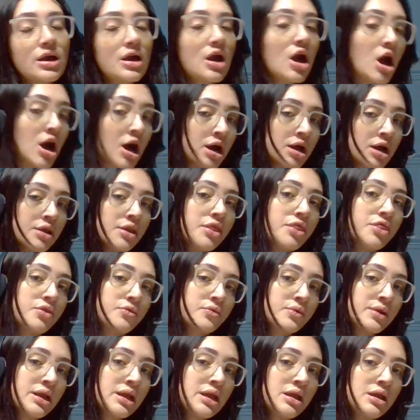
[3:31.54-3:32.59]
on
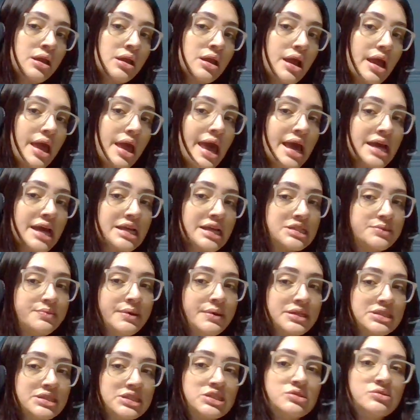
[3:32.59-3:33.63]
3
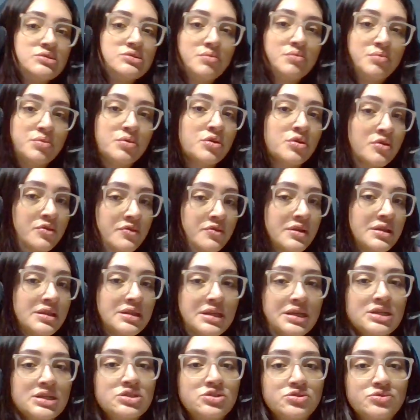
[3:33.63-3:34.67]
aspects to improve in
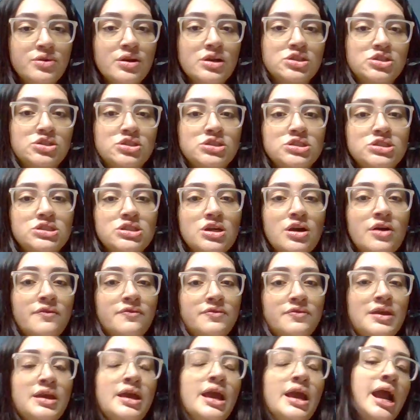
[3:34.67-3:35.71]
the instructions of
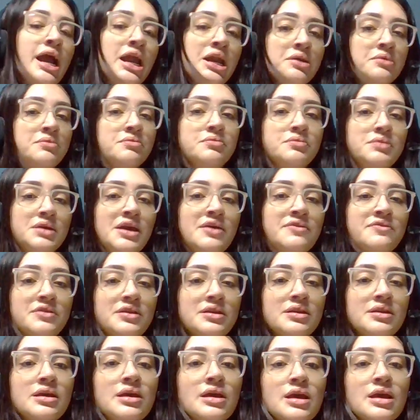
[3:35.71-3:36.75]
the item
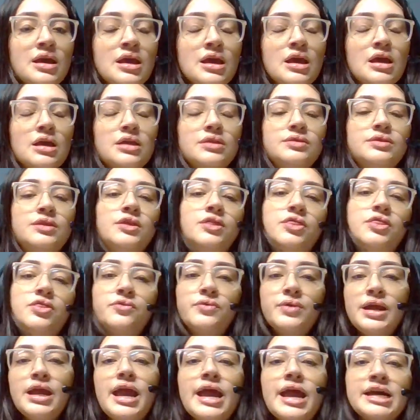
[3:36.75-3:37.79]
given. The
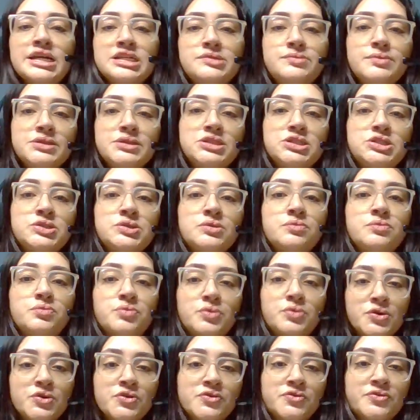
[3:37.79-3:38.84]
3 aspects to
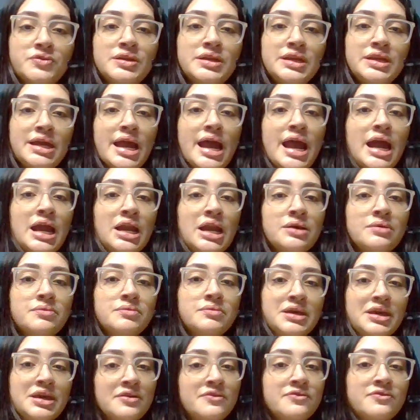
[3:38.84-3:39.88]
improve in the item
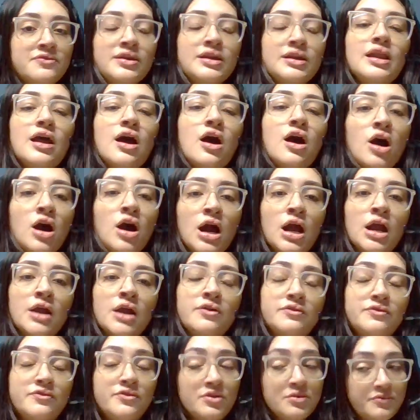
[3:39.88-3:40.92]
given
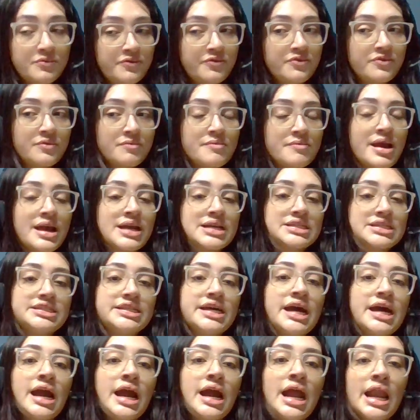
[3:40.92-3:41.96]
are, from my
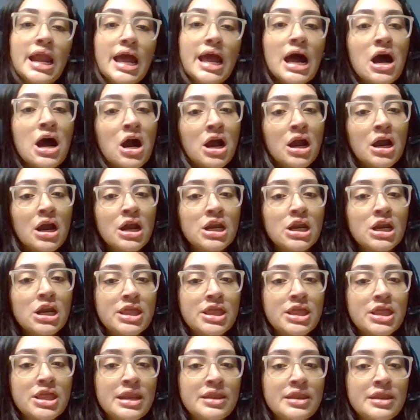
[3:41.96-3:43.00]
side, are
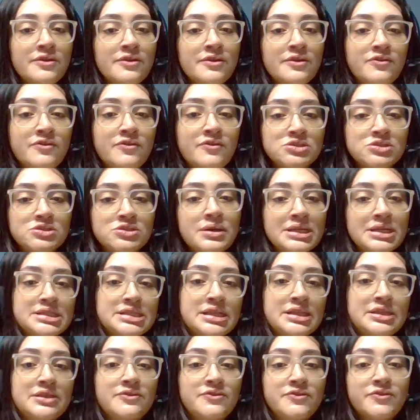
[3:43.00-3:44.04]
that the first one is
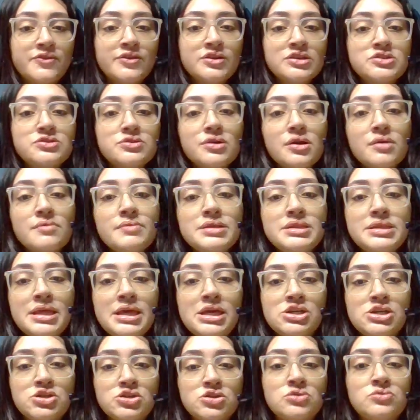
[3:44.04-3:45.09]
that the first
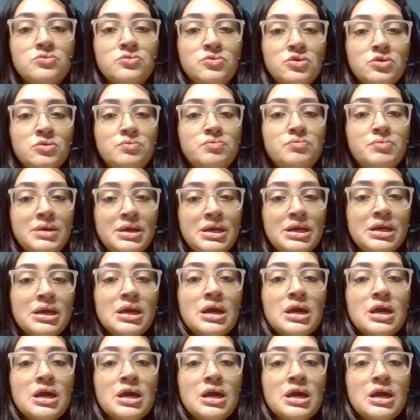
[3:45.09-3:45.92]
recommendation would be